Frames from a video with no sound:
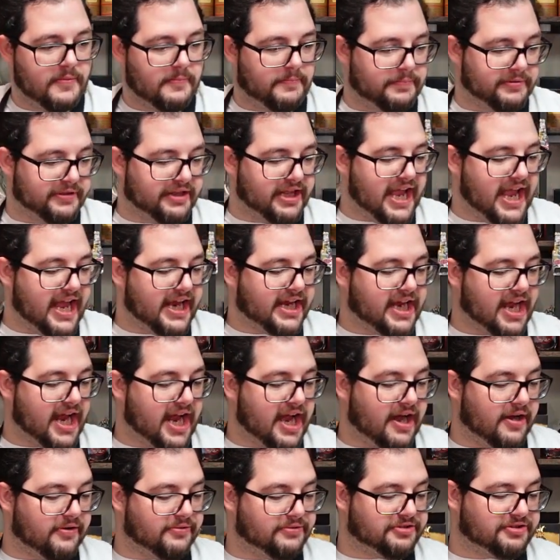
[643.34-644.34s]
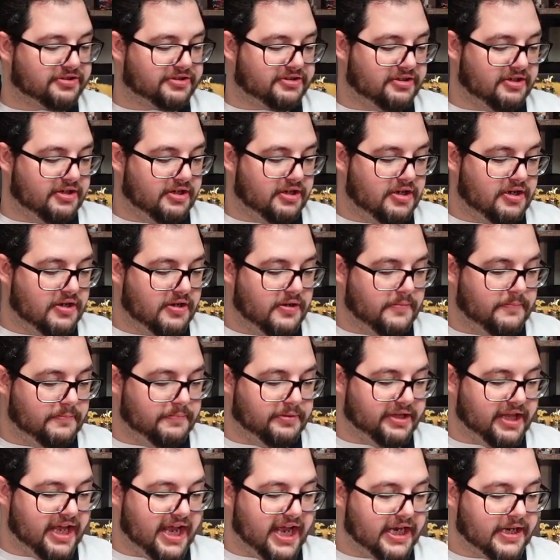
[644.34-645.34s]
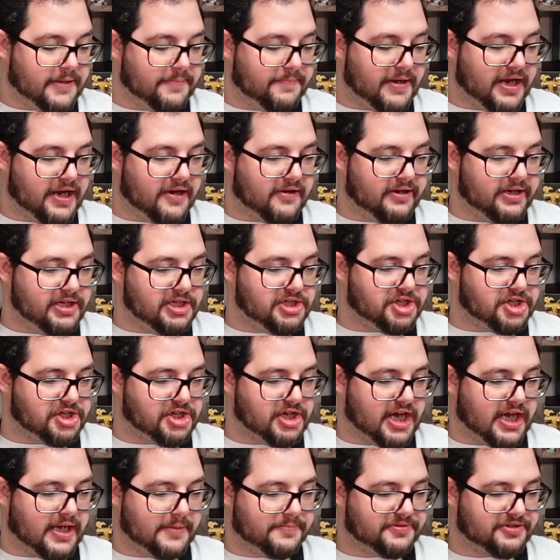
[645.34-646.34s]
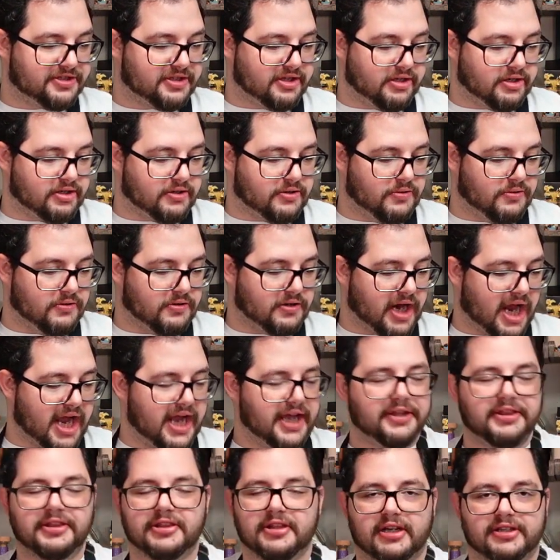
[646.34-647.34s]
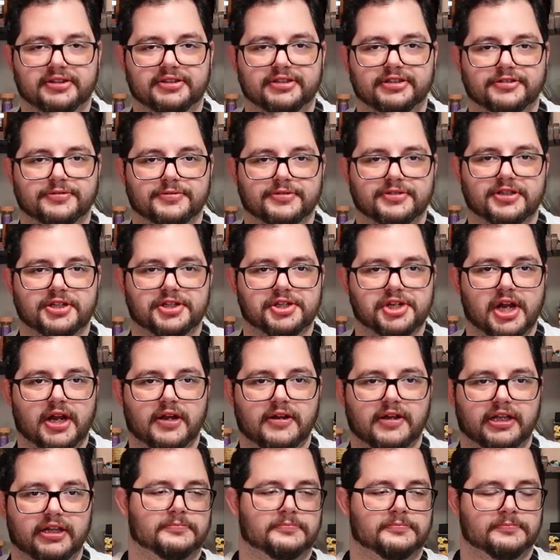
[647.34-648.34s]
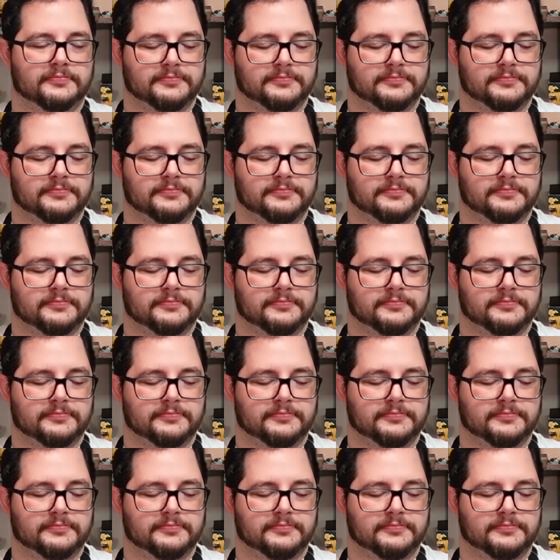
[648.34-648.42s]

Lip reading: Black House. Blackberry Schnapps Liqueur. I thought this was a cherry.